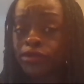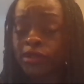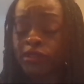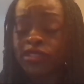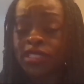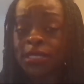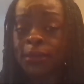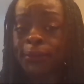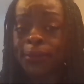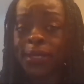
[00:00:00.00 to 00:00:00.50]

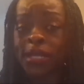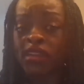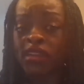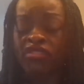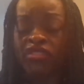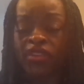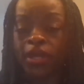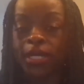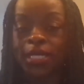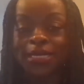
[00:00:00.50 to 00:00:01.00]
So if
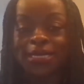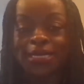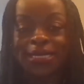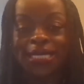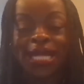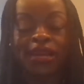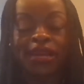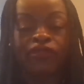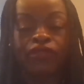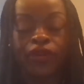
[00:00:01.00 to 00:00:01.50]
somebody
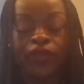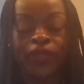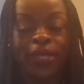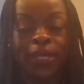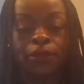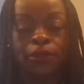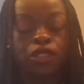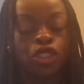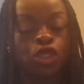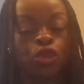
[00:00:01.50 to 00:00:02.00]
feels that for
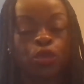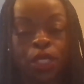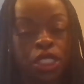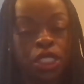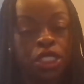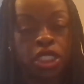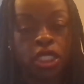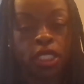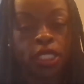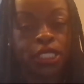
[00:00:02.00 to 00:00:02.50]
them to
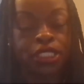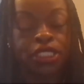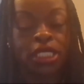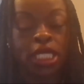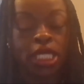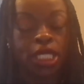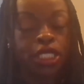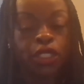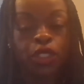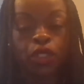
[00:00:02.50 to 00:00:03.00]
recharge,